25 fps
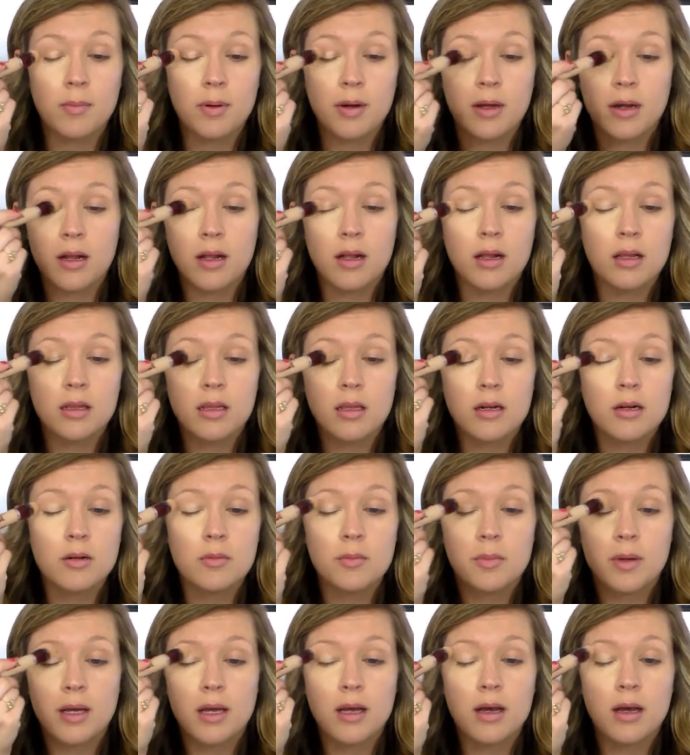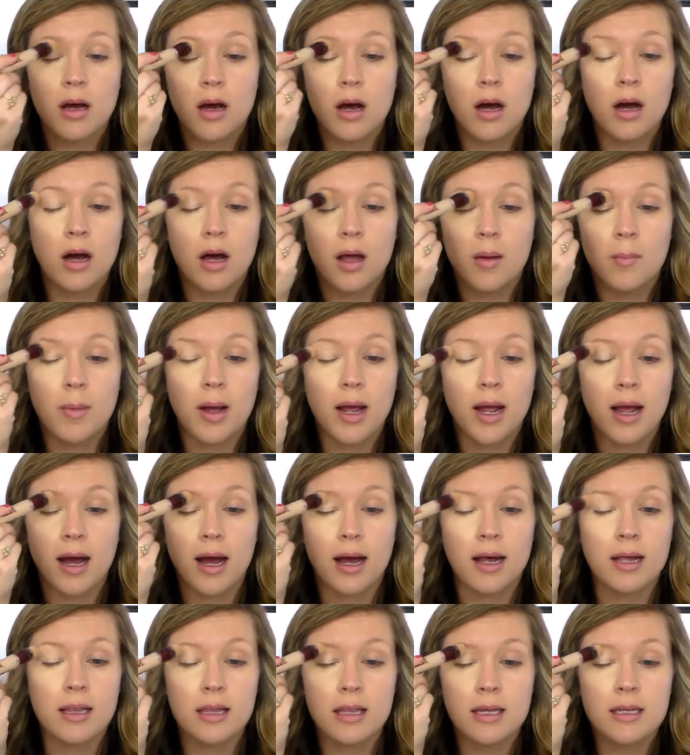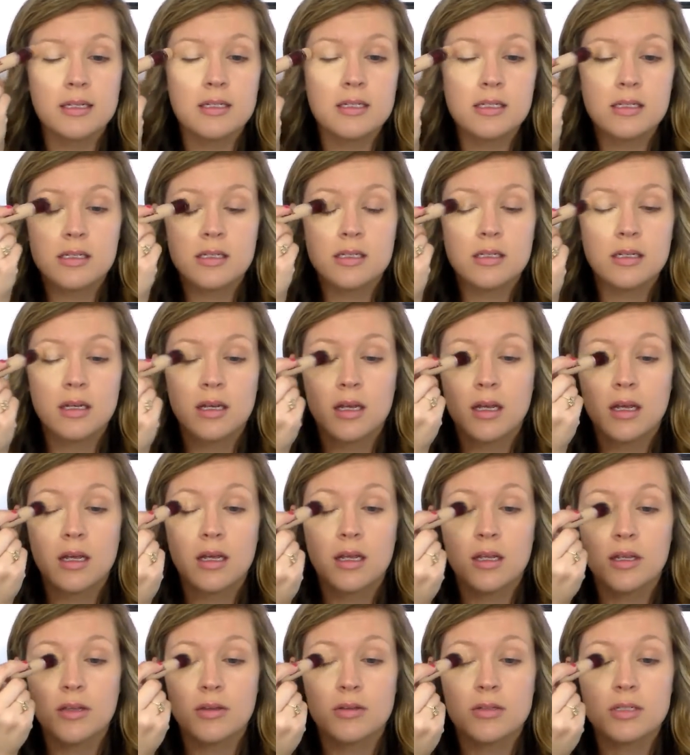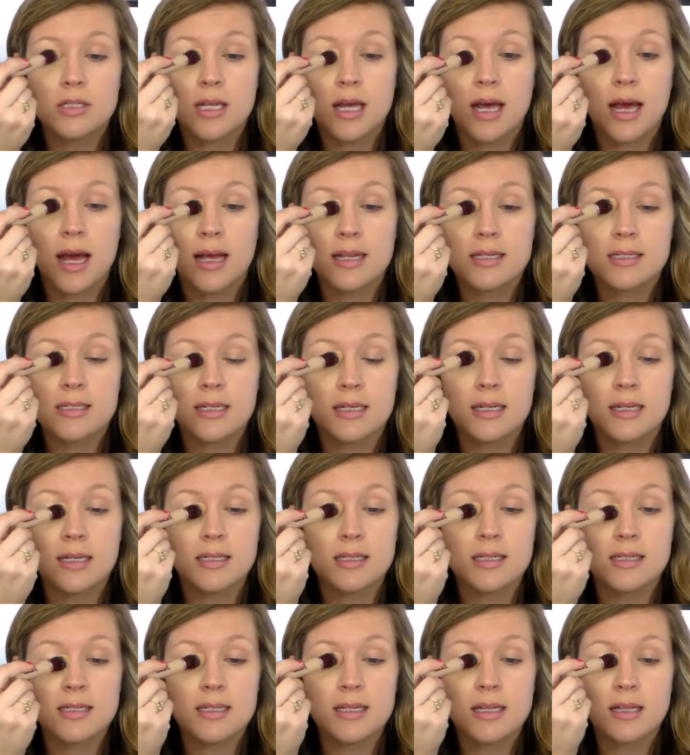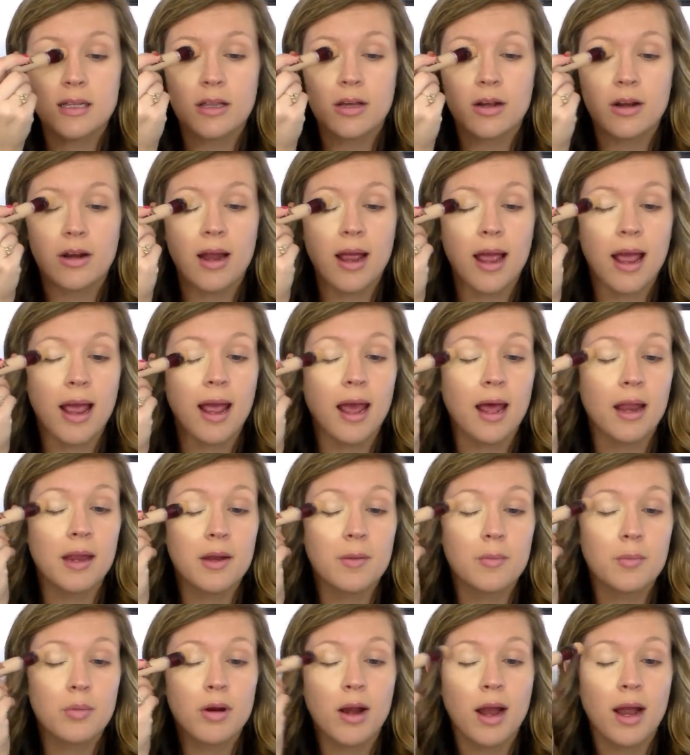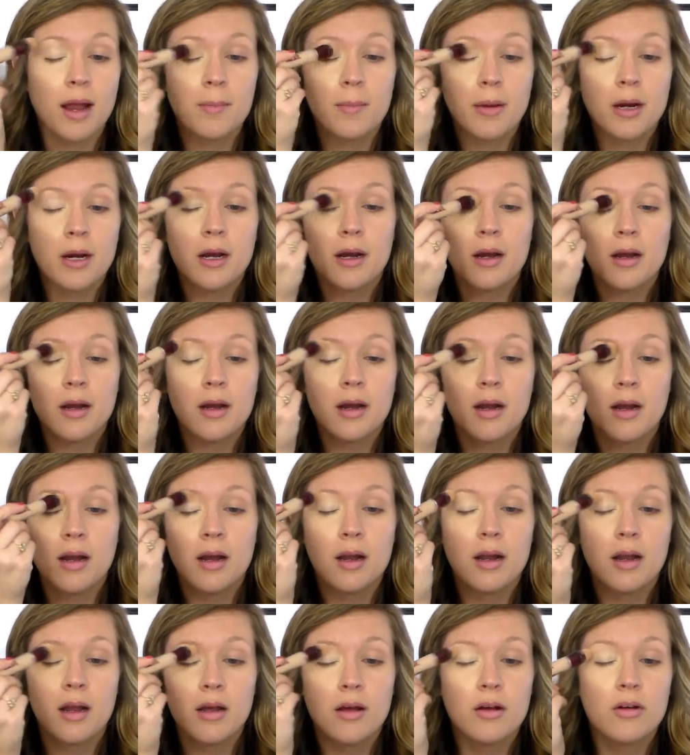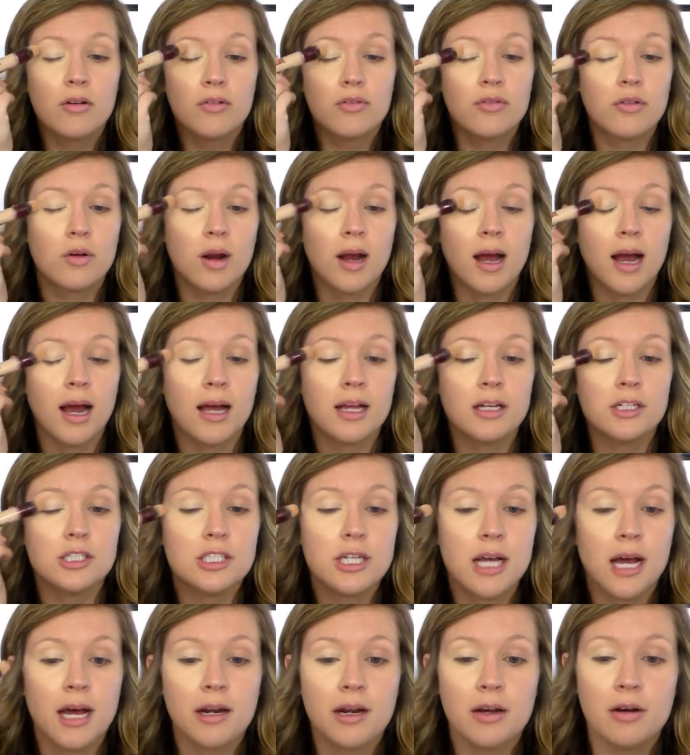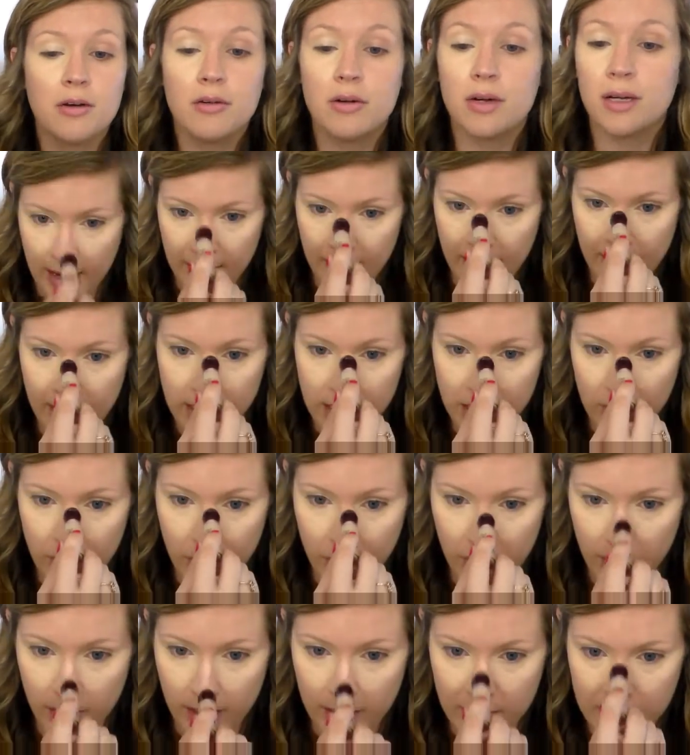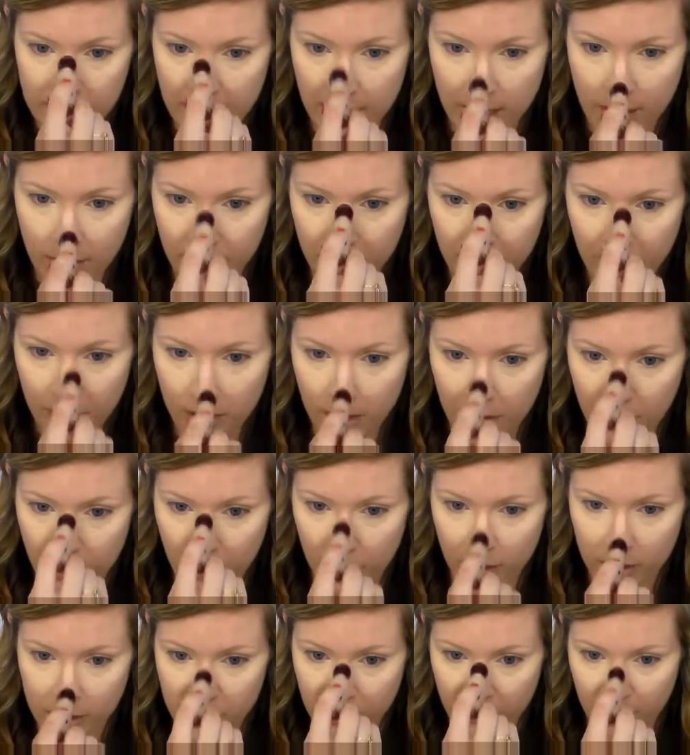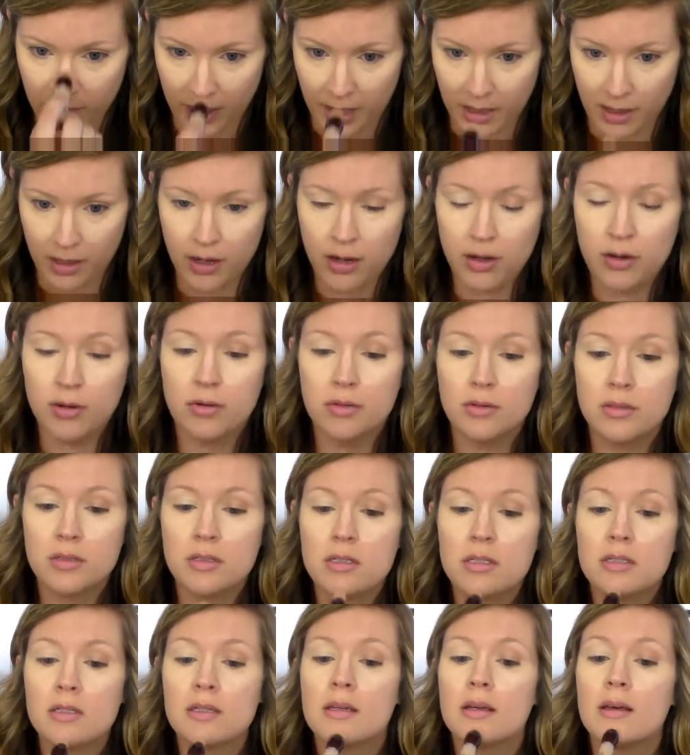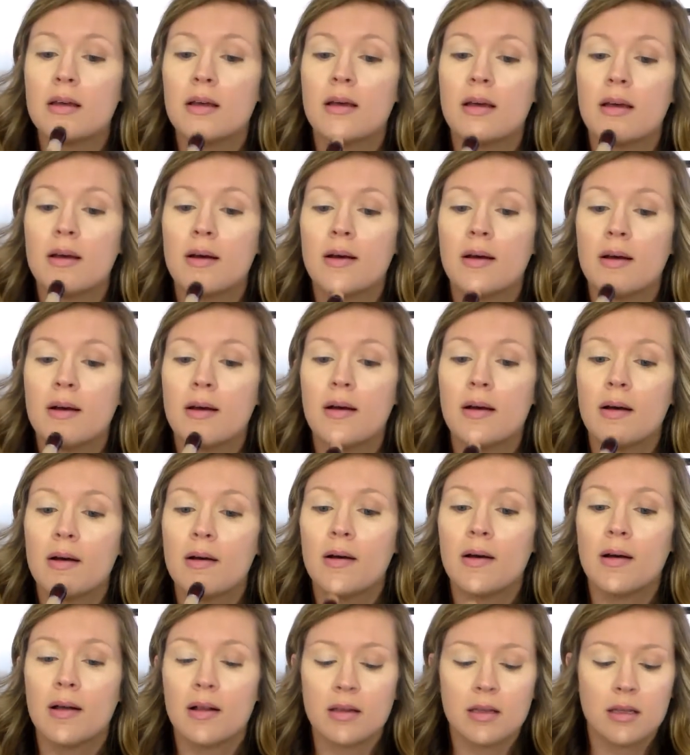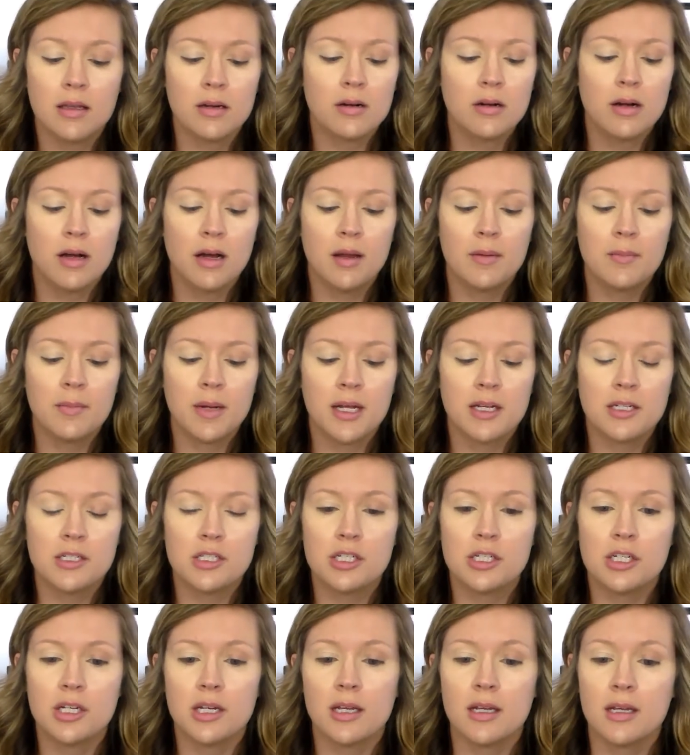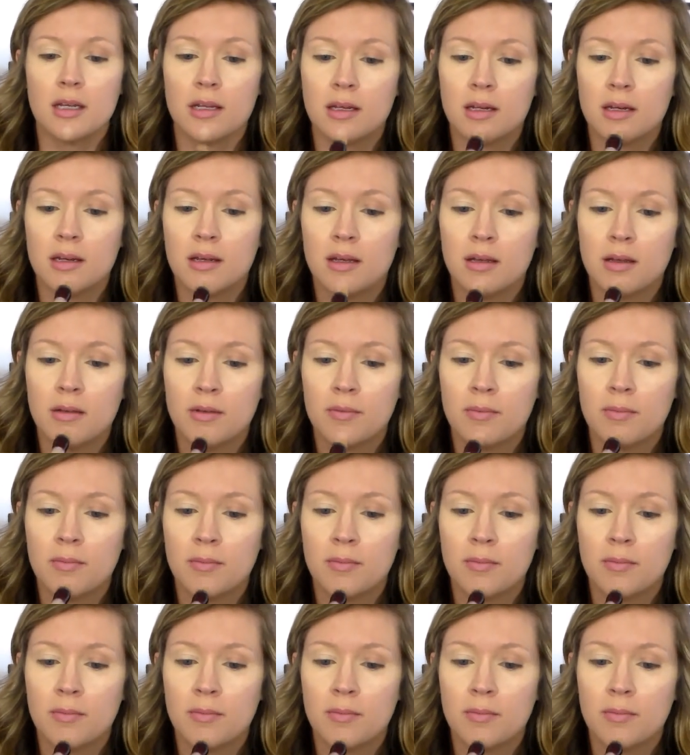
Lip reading: I put a little bit on my eyelids. Use it as a concealer and a primer for eyeshadow. I like to put it down the bridge of my nose, a little on my chin,